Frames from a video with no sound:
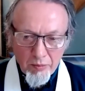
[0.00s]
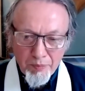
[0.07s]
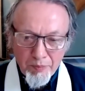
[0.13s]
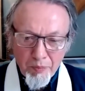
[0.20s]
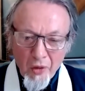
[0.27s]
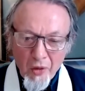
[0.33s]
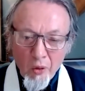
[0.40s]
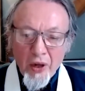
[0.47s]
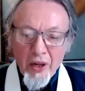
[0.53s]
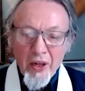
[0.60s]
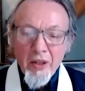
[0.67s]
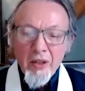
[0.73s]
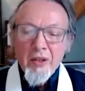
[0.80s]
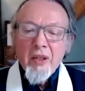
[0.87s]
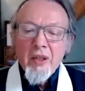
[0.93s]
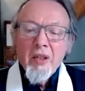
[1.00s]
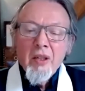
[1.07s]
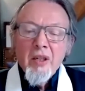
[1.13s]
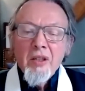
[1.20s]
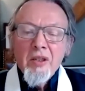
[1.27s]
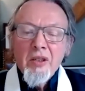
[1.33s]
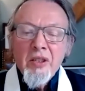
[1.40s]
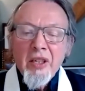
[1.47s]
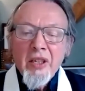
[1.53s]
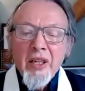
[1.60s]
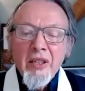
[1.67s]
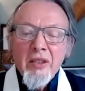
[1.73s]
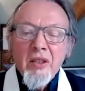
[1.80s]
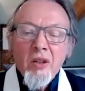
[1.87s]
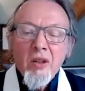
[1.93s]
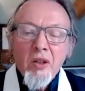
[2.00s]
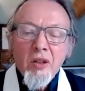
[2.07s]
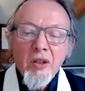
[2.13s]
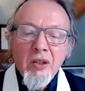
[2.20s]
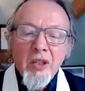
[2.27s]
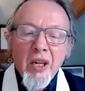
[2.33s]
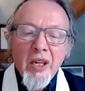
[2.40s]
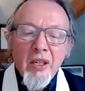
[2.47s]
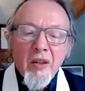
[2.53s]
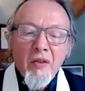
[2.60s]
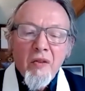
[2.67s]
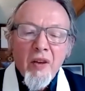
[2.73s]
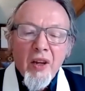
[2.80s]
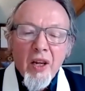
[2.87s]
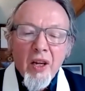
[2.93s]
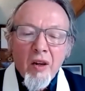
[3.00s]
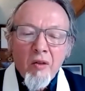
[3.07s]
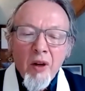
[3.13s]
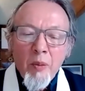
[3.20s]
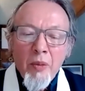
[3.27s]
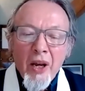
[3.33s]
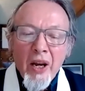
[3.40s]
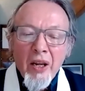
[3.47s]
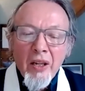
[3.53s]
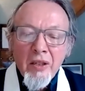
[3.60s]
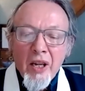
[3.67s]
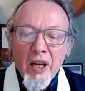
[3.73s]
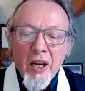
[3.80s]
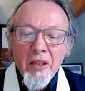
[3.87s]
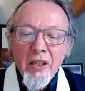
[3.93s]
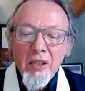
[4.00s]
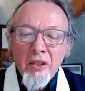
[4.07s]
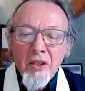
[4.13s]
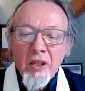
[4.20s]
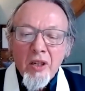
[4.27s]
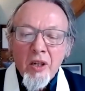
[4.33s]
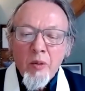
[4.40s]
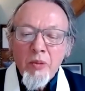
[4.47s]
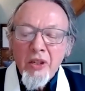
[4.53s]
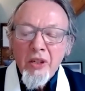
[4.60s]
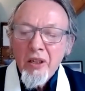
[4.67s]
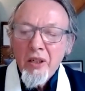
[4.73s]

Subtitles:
The winds cease, the seated figure remains undisturbed,